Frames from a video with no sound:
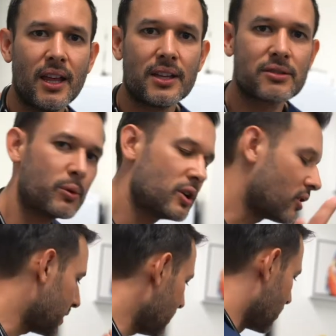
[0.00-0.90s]
So what we
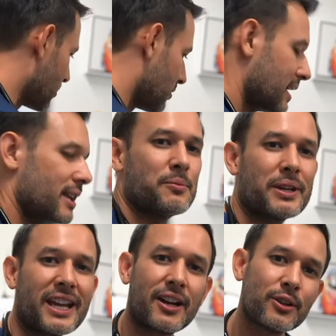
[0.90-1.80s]
got here is a
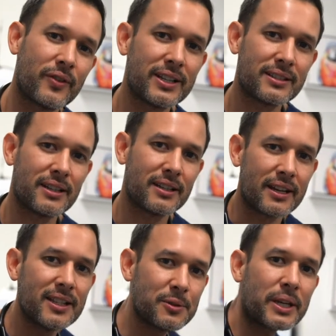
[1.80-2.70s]
mechanical ventilator,
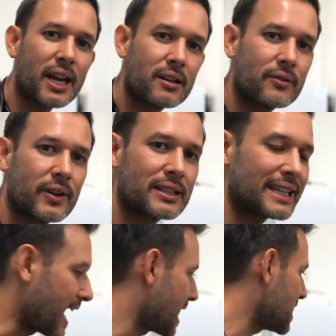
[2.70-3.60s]
and this mechanical ventilator
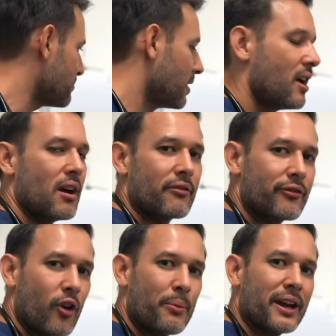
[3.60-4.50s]
came
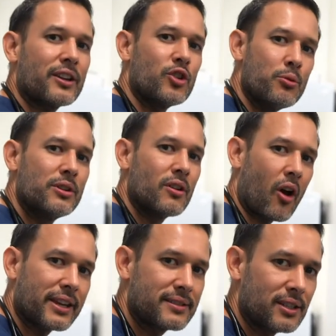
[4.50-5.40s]
from a human
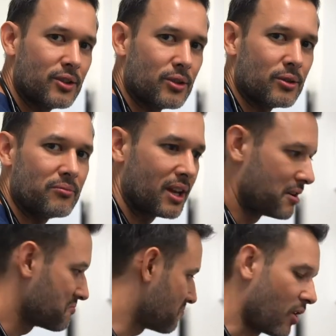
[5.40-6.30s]
ICU
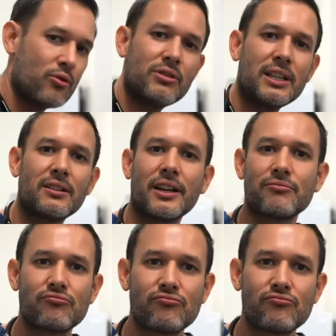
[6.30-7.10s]
only like